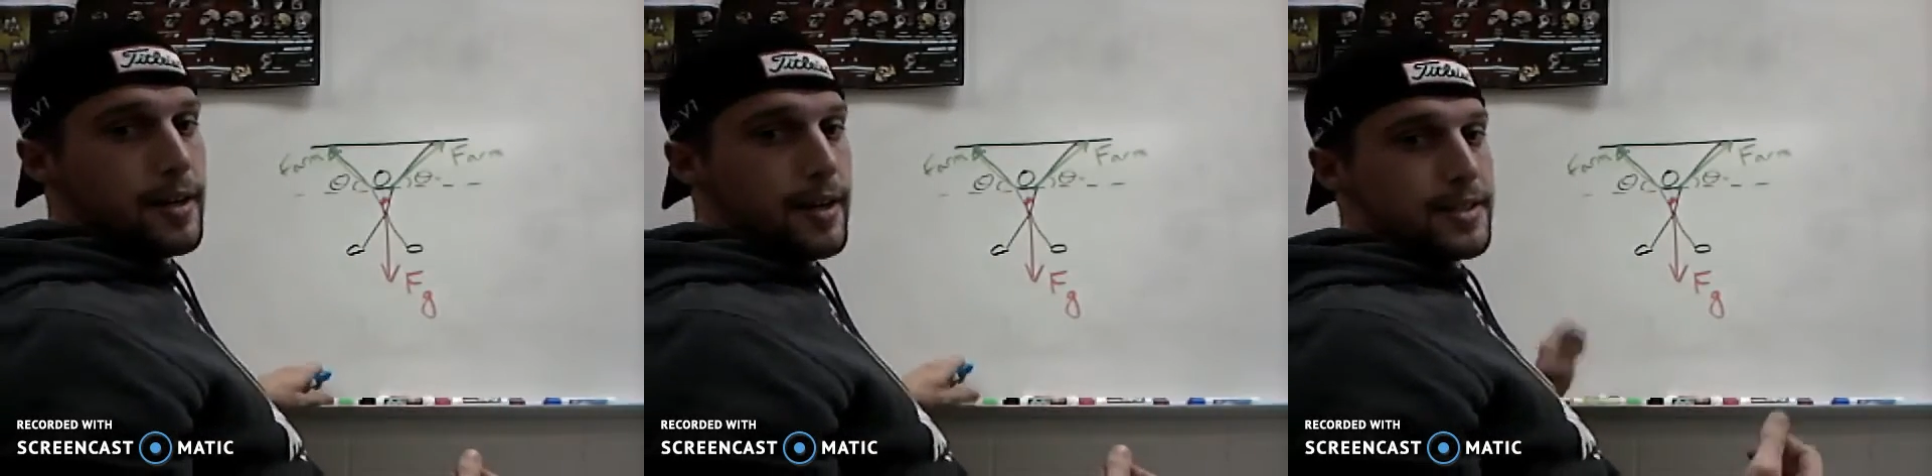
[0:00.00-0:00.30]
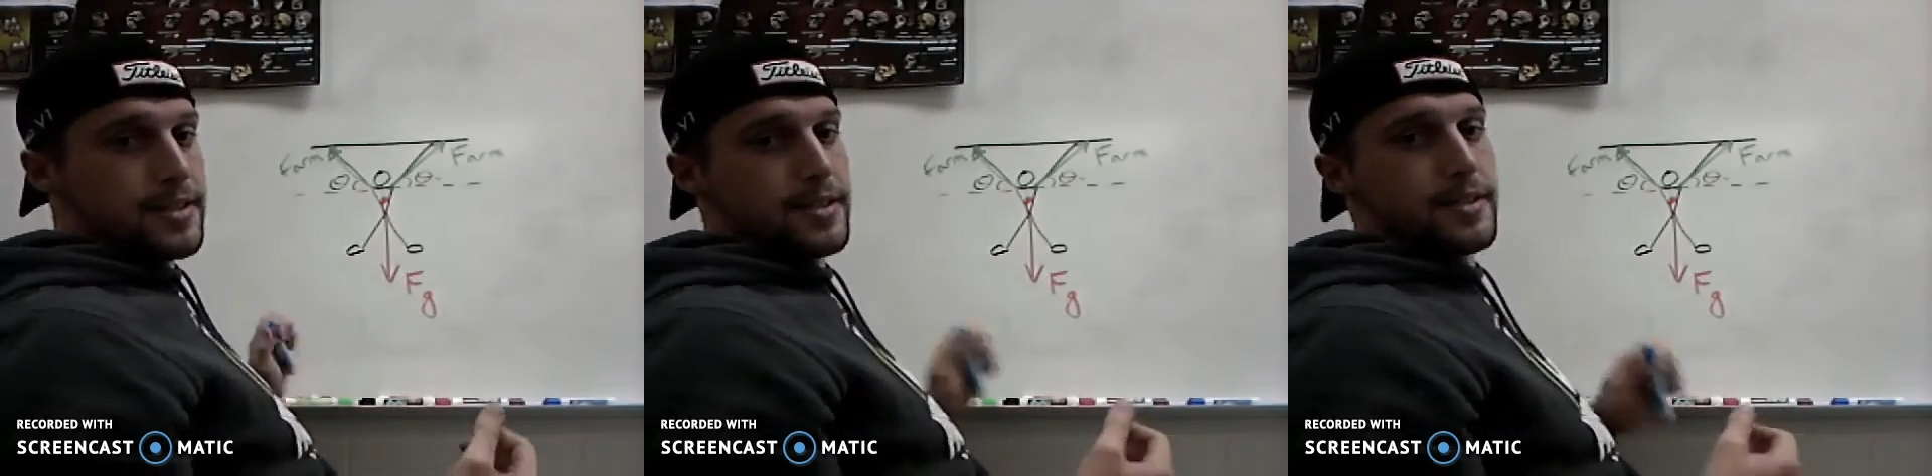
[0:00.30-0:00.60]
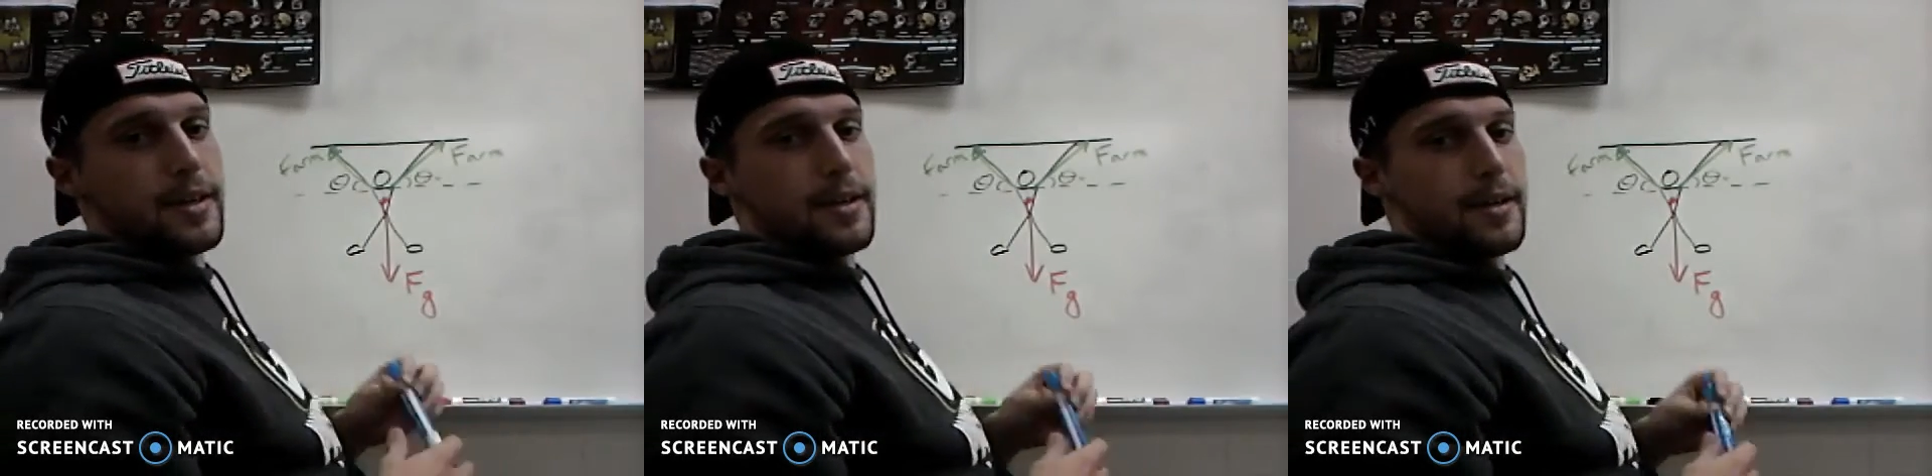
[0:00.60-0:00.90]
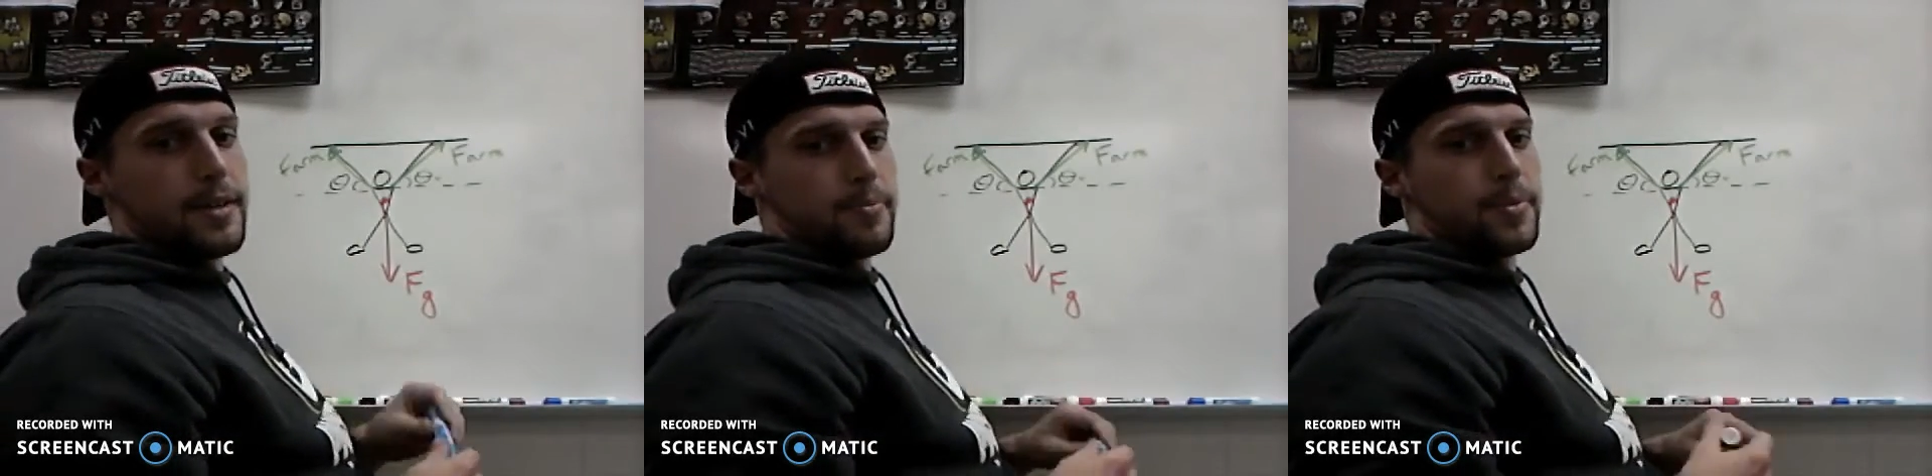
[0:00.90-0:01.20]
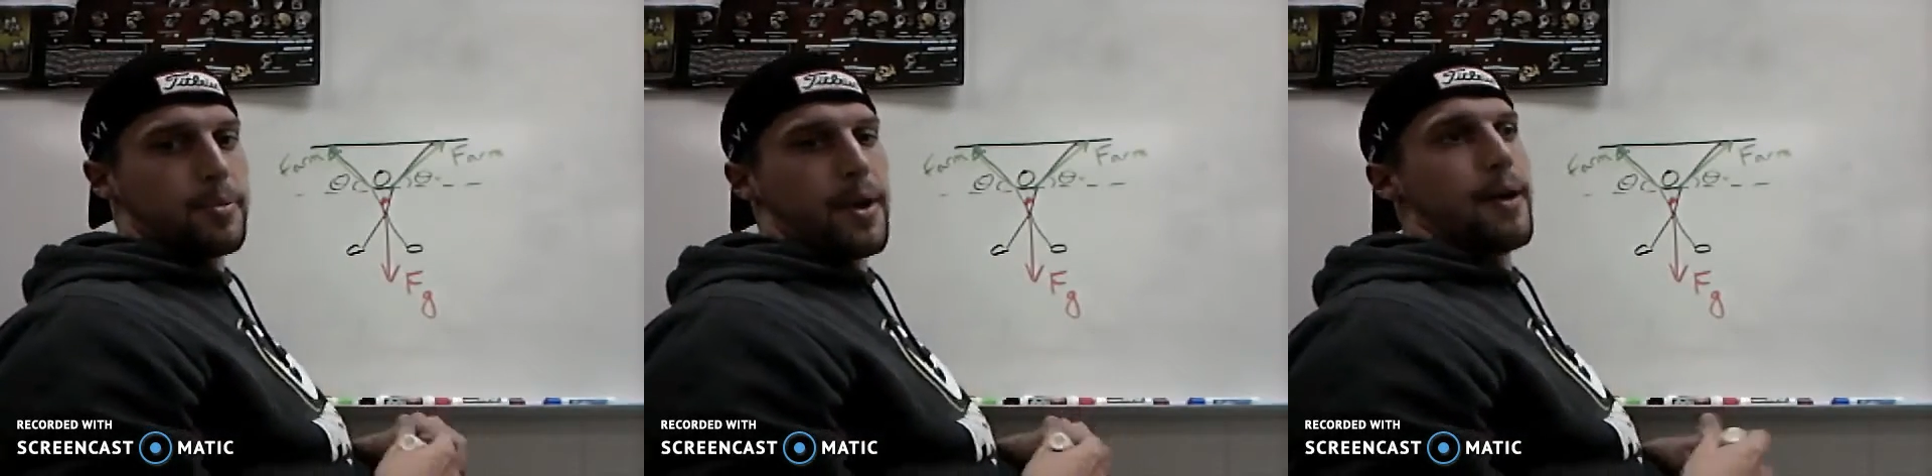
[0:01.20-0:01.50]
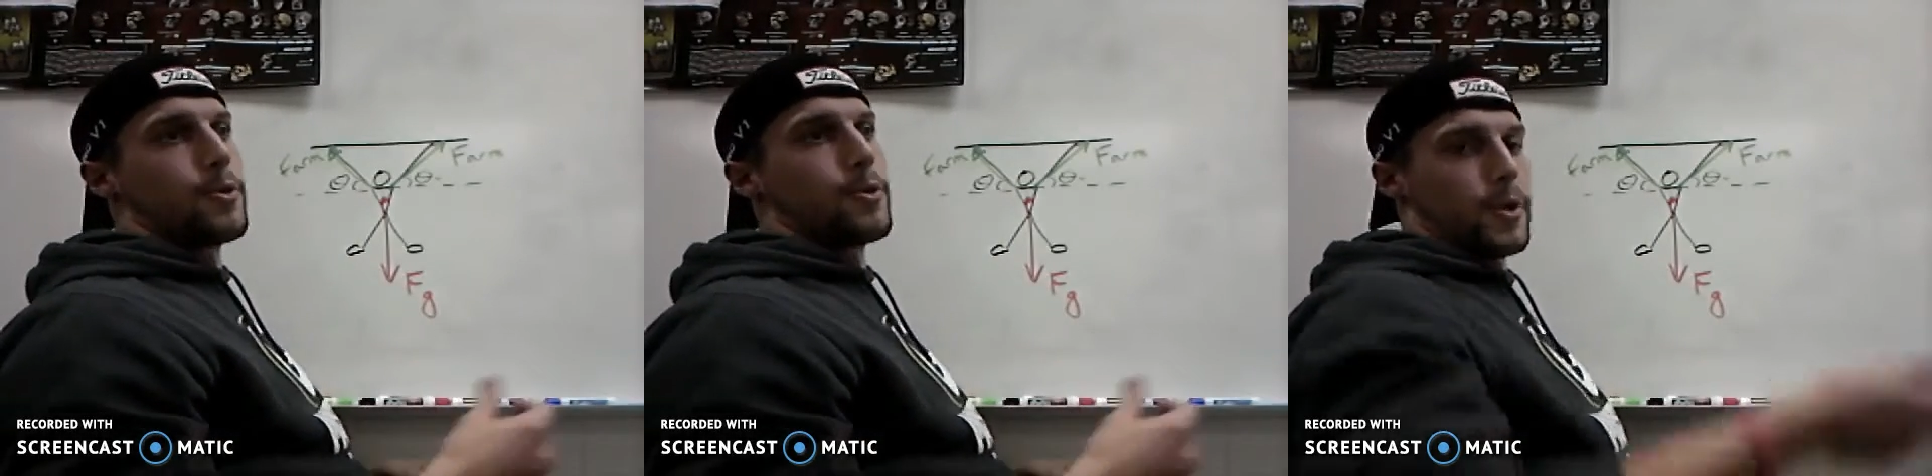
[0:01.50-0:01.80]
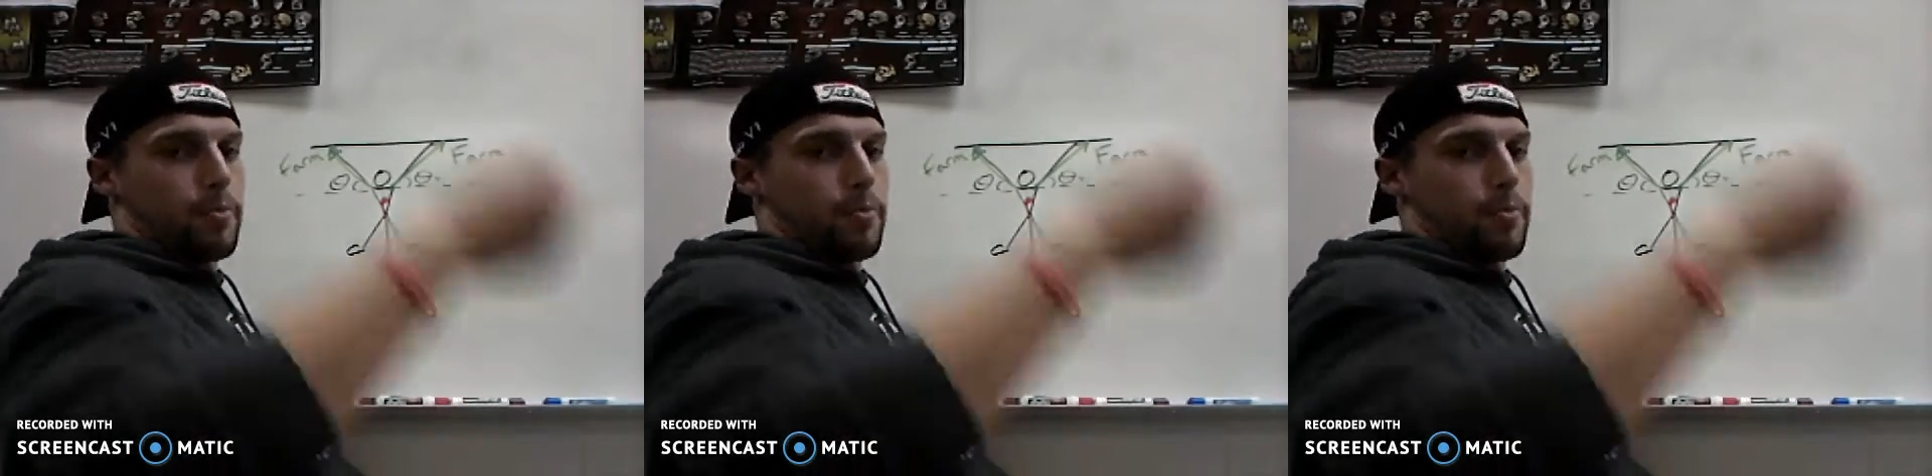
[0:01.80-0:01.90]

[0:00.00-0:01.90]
as in the problem where we